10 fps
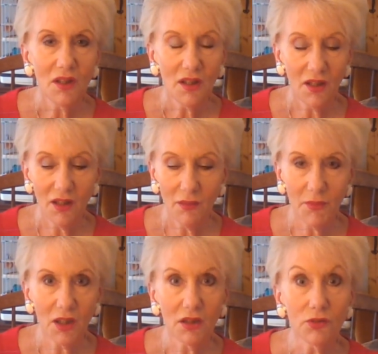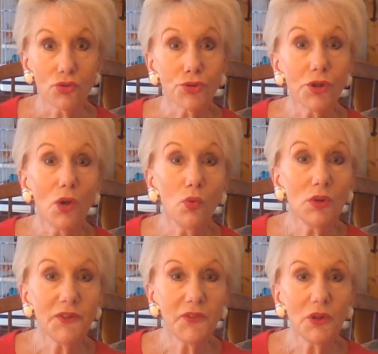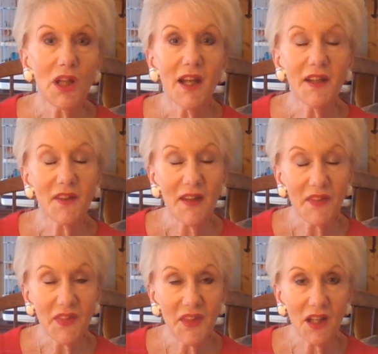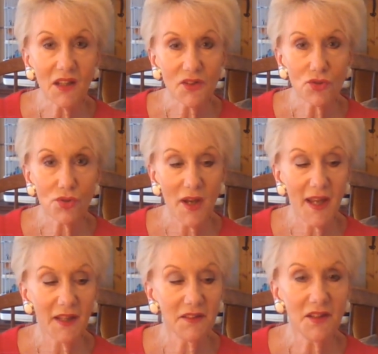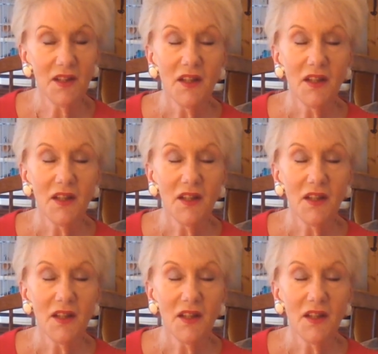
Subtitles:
a control, if you like, that thicker strand,